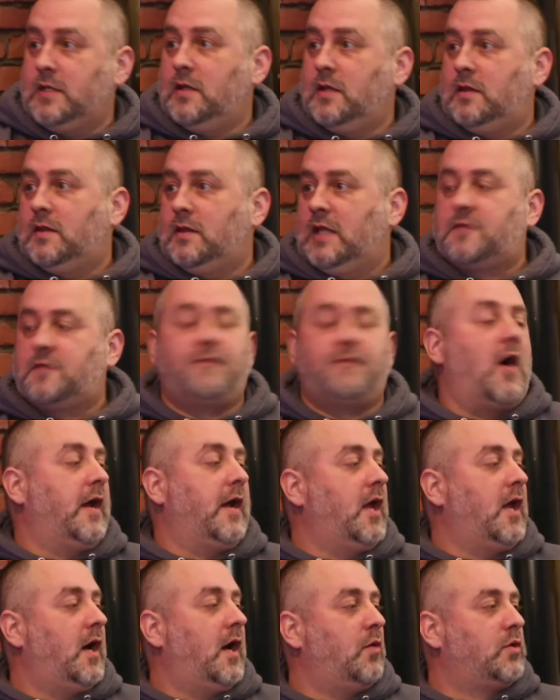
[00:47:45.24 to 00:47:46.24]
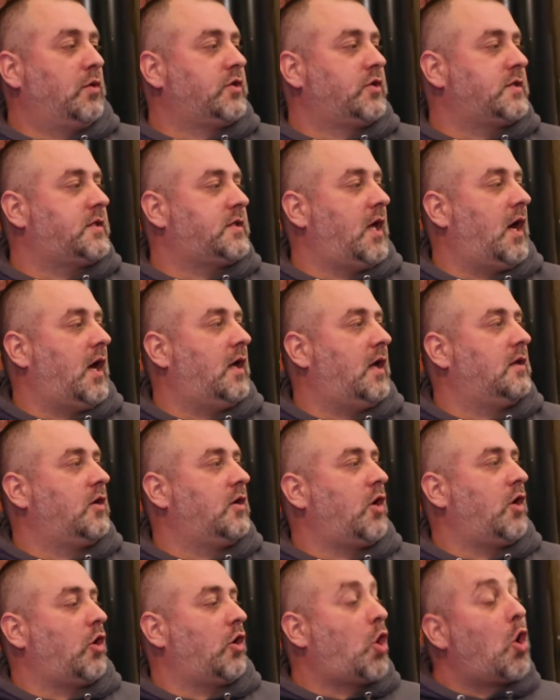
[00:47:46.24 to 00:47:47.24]
uh, like that's fine. Uh, we'll just uh,
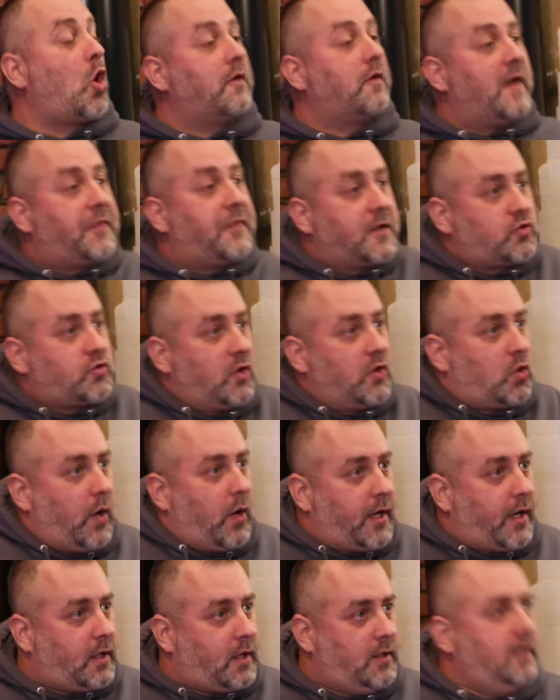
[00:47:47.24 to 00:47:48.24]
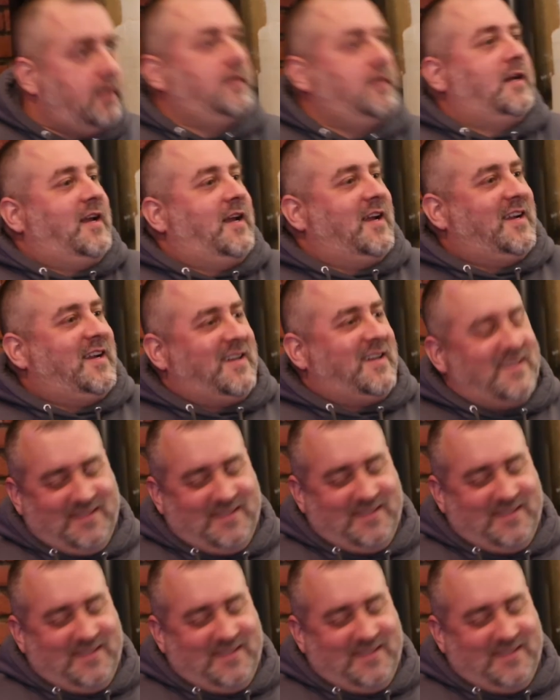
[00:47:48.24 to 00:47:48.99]
look at our code of ethics real quick. Yeah, the, the,